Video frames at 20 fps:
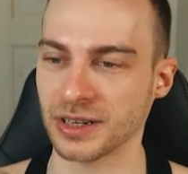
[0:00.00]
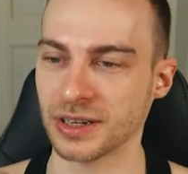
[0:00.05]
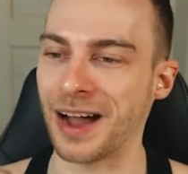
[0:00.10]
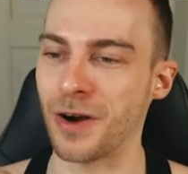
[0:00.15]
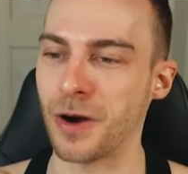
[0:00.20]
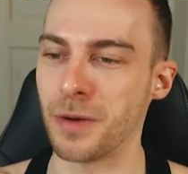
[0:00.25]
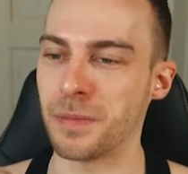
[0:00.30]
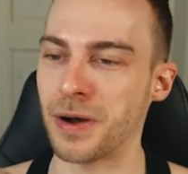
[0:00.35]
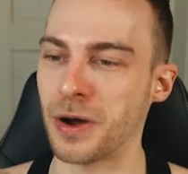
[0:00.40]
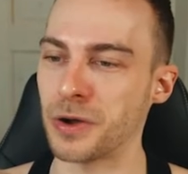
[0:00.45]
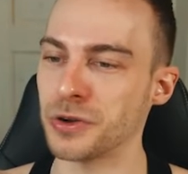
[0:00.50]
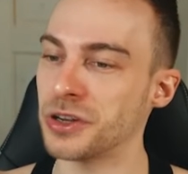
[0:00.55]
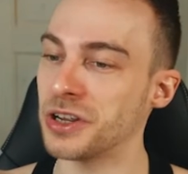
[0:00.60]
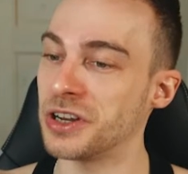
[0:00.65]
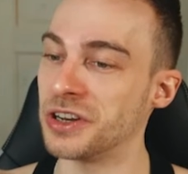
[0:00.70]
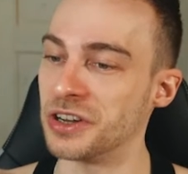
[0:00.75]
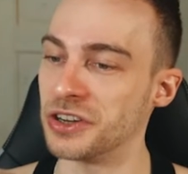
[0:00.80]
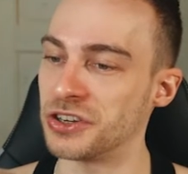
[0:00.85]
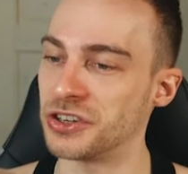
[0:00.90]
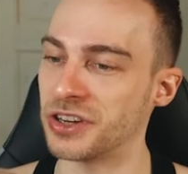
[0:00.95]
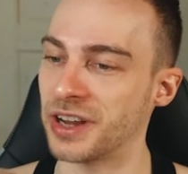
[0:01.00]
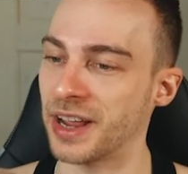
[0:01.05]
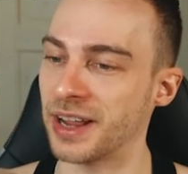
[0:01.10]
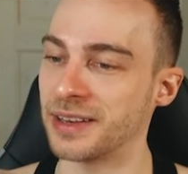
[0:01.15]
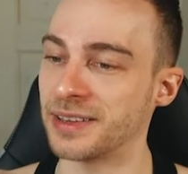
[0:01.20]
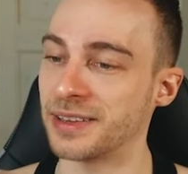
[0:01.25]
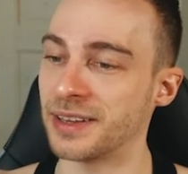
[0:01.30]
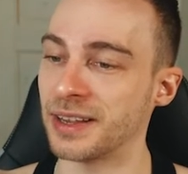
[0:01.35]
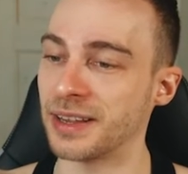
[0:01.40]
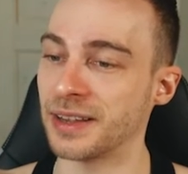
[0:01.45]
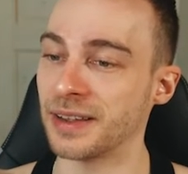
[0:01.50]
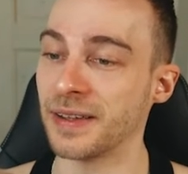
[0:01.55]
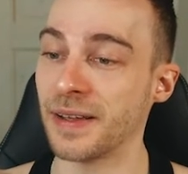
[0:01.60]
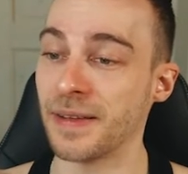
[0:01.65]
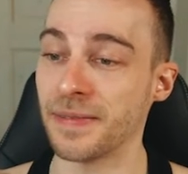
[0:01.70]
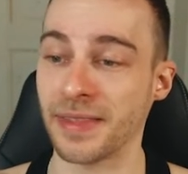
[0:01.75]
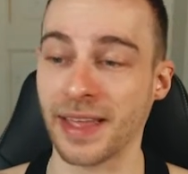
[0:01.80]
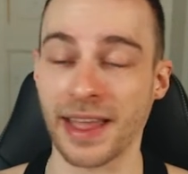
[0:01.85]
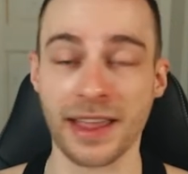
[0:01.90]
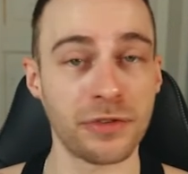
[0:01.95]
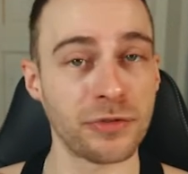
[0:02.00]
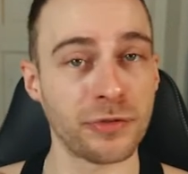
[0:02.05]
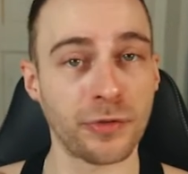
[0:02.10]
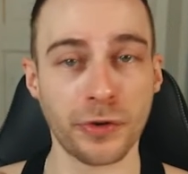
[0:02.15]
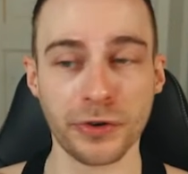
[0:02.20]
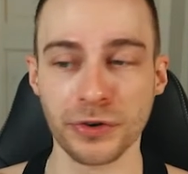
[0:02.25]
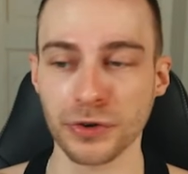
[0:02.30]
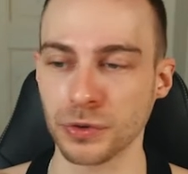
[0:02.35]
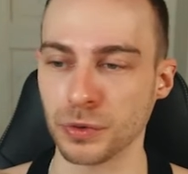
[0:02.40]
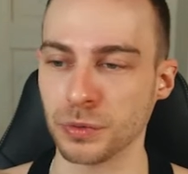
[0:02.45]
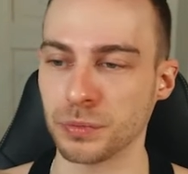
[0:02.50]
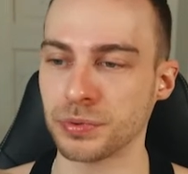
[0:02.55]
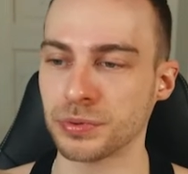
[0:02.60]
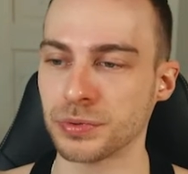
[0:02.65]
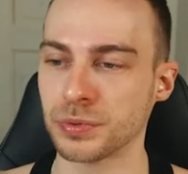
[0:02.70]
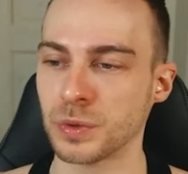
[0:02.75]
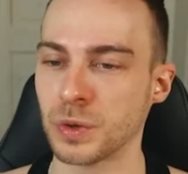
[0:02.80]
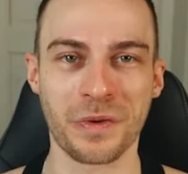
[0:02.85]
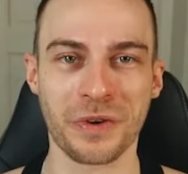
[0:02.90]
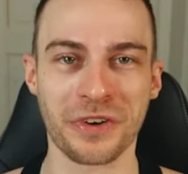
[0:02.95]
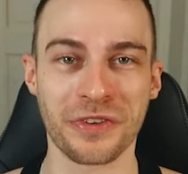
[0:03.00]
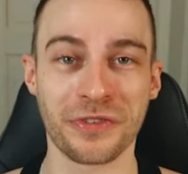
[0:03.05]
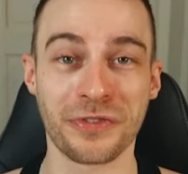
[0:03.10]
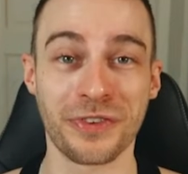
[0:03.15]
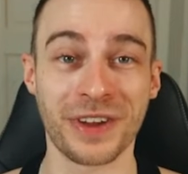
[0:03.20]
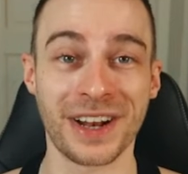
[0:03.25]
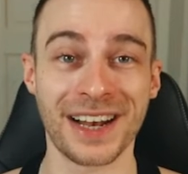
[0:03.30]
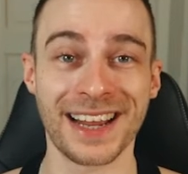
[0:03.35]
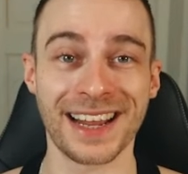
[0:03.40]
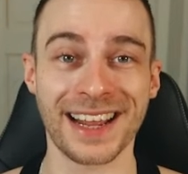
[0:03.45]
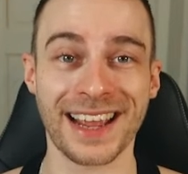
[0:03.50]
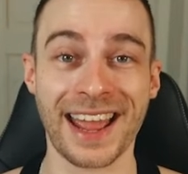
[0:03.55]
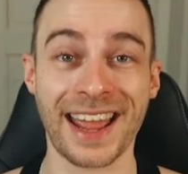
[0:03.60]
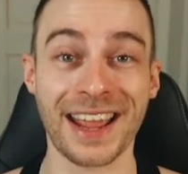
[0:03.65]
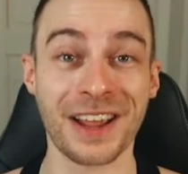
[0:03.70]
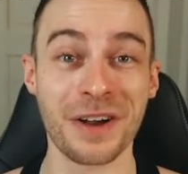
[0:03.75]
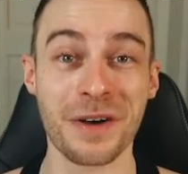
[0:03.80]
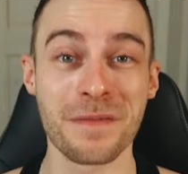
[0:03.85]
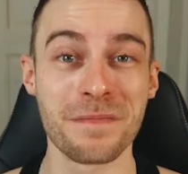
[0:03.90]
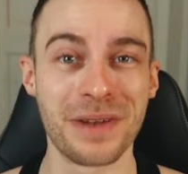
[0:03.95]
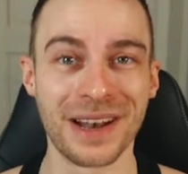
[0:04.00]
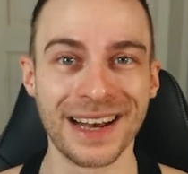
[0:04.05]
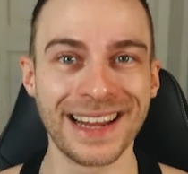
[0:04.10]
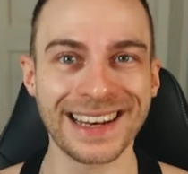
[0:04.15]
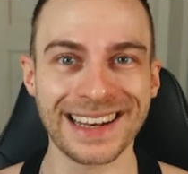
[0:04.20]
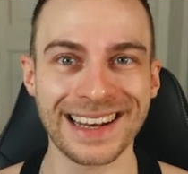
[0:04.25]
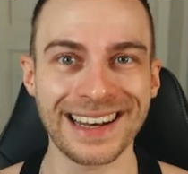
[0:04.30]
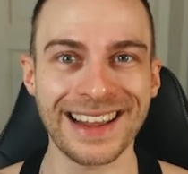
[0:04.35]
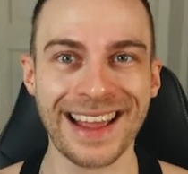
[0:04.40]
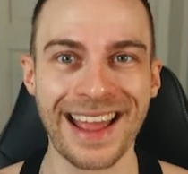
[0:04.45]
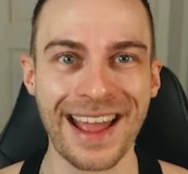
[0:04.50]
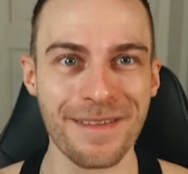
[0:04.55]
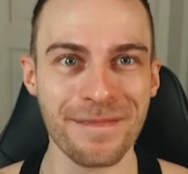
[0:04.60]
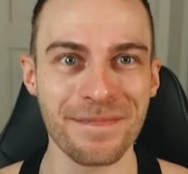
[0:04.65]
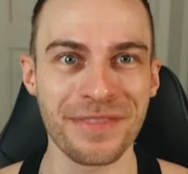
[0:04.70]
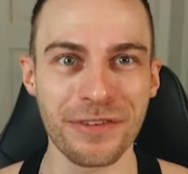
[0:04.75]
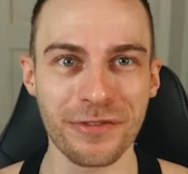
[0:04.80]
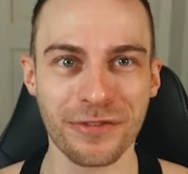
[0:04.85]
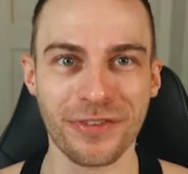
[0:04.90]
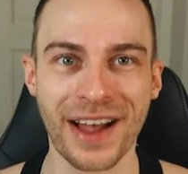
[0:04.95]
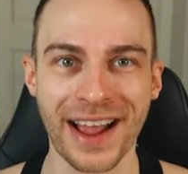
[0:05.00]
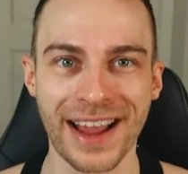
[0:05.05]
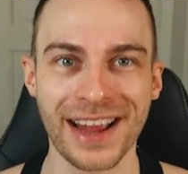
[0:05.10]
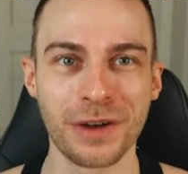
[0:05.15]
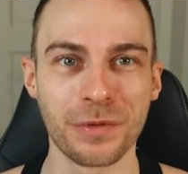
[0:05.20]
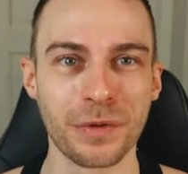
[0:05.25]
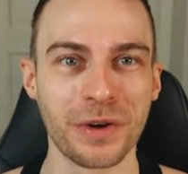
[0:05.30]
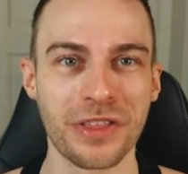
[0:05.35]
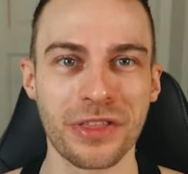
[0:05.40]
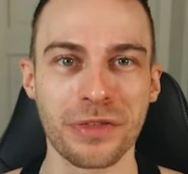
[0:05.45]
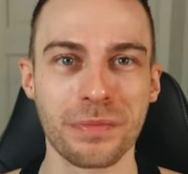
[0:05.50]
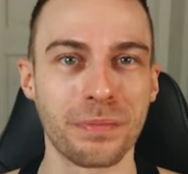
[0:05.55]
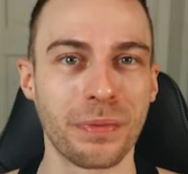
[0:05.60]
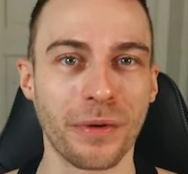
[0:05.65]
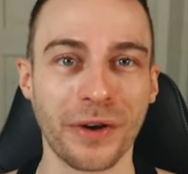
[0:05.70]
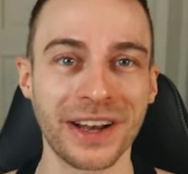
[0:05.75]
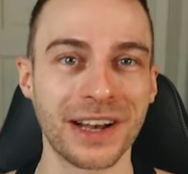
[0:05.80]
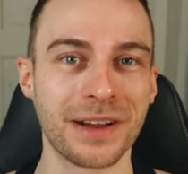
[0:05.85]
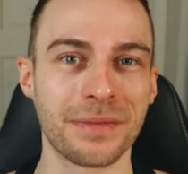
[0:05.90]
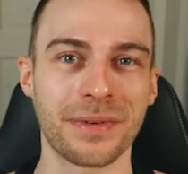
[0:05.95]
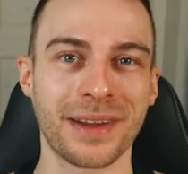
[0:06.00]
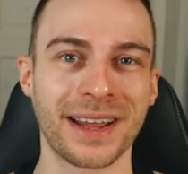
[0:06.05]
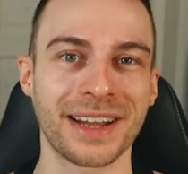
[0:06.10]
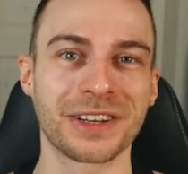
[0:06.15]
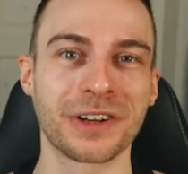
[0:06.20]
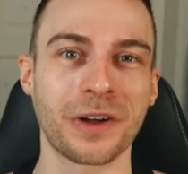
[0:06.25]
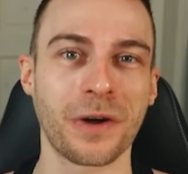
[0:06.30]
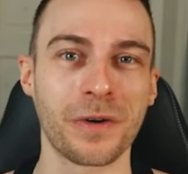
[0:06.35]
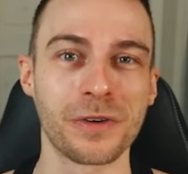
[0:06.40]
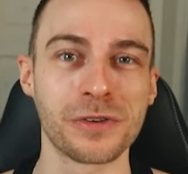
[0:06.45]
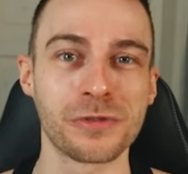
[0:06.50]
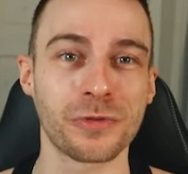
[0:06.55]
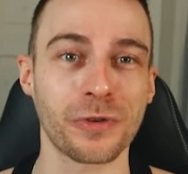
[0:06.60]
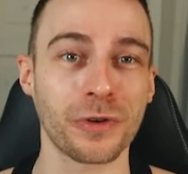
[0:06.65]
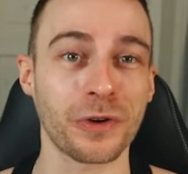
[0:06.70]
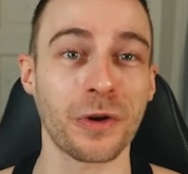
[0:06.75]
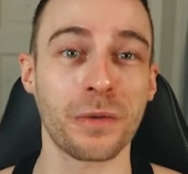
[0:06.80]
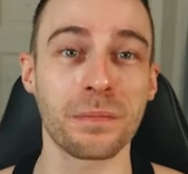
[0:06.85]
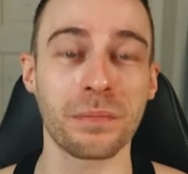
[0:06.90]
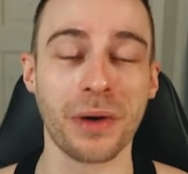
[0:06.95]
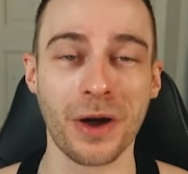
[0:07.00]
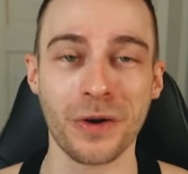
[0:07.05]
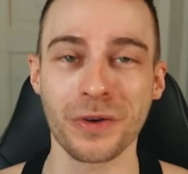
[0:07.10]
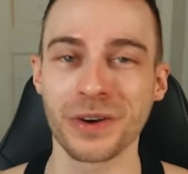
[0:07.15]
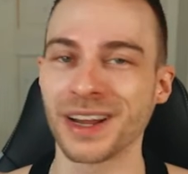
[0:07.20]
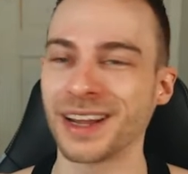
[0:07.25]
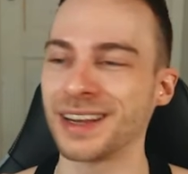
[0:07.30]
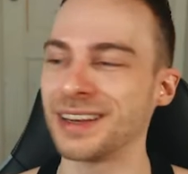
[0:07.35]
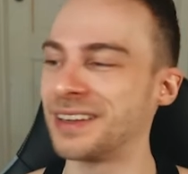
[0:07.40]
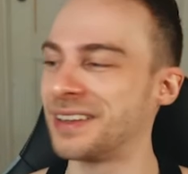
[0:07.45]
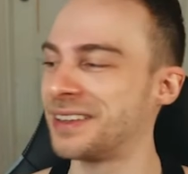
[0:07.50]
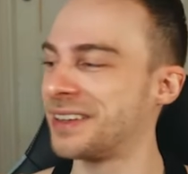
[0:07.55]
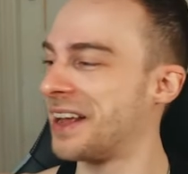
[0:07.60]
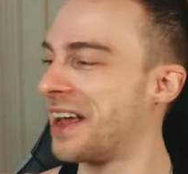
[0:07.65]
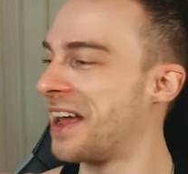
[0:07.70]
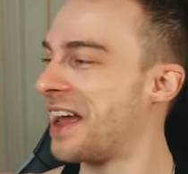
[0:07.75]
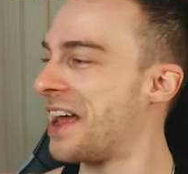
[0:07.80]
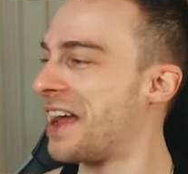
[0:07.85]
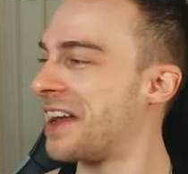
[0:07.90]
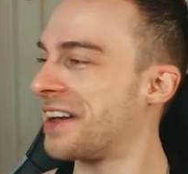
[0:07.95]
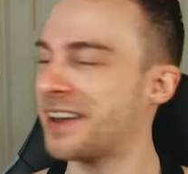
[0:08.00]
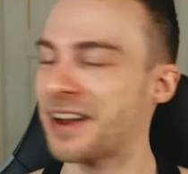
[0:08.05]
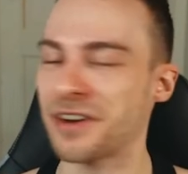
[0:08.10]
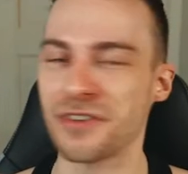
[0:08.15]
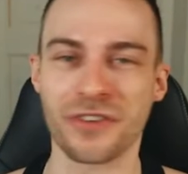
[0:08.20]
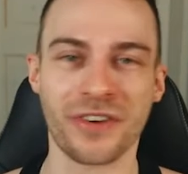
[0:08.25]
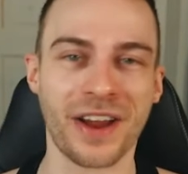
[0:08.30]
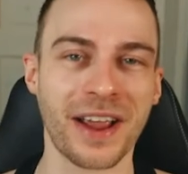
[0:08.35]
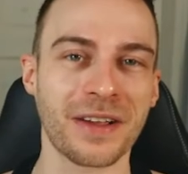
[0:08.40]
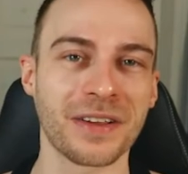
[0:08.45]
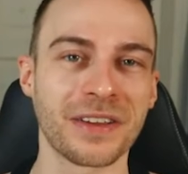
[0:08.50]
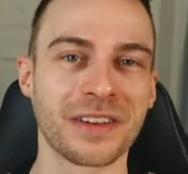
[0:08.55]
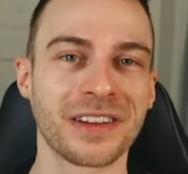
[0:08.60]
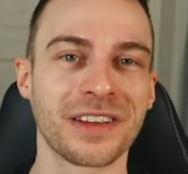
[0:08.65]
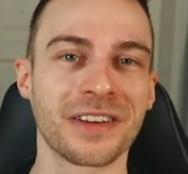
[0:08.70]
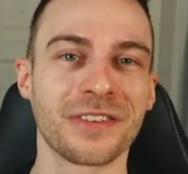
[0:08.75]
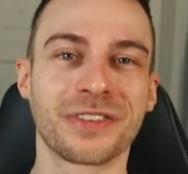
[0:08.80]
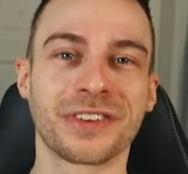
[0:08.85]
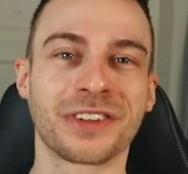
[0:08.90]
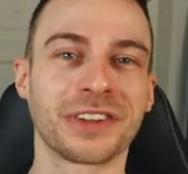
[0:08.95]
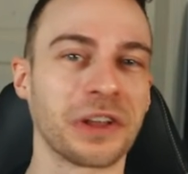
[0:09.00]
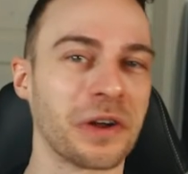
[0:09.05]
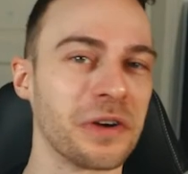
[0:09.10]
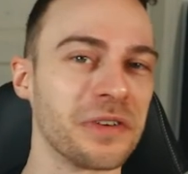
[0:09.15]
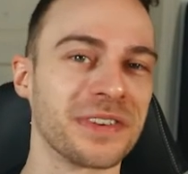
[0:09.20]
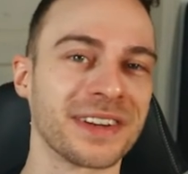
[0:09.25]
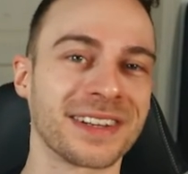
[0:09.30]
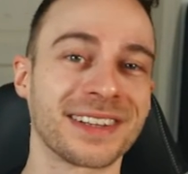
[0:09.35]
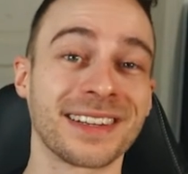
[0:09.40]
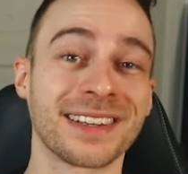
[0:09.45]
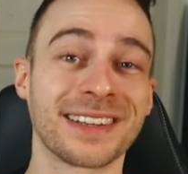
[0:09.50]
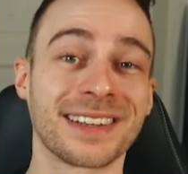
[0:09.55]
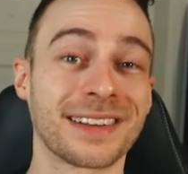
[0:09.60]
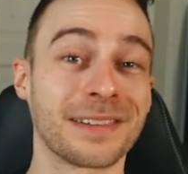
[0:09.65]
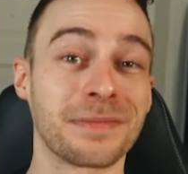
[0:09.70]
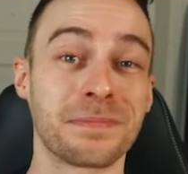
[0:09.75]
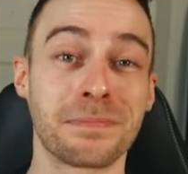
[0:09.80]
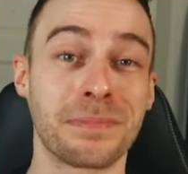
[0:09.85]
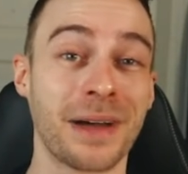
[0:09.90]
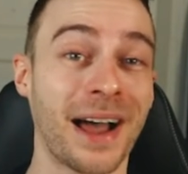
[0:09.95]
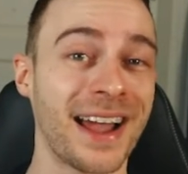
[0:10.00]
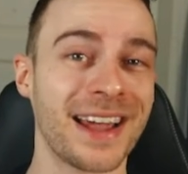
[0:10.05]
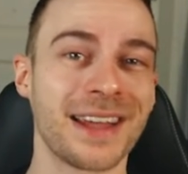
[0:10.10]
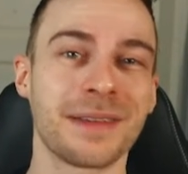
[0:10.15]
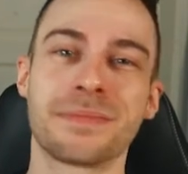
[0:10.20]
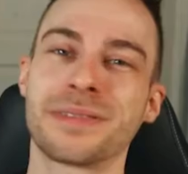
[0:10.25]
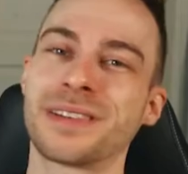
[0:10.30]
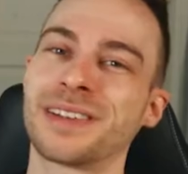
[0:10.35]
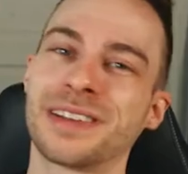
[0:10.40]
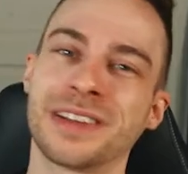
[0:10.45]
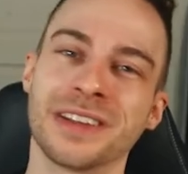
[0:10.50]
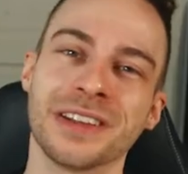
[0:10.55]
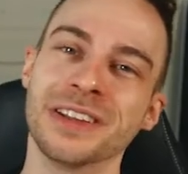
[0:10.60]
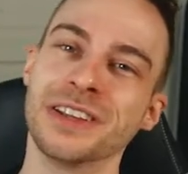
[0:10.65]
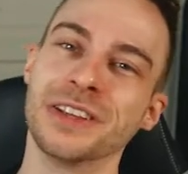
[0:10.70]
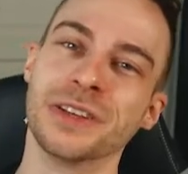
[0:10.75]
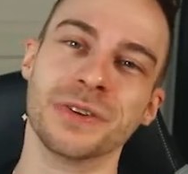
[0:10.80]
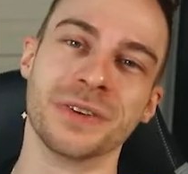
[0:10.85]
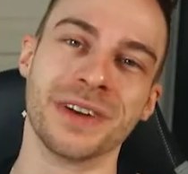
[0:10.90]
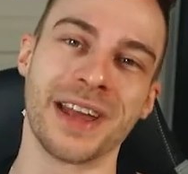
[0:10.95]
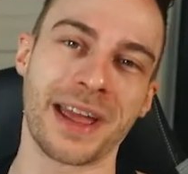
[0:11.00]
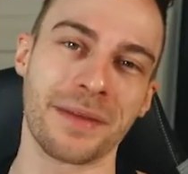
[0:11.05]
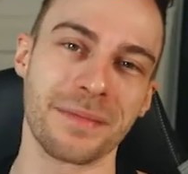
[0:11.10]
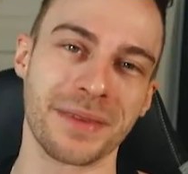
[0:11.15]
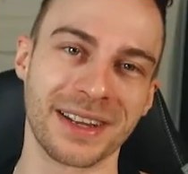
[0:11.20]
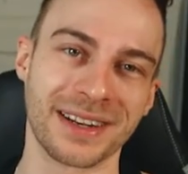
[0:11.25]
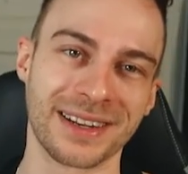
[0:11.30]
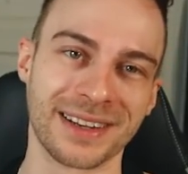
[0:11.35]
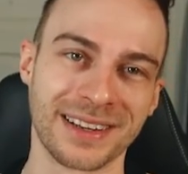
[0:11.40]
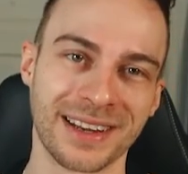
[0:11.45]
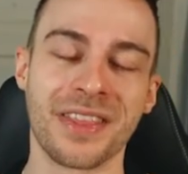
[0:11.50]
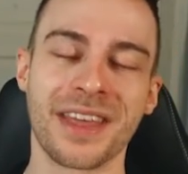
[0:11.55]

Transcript: How about initiating a for loop or filling a completely empty file with boilerplate code for components, directives, services, pipes, you name it.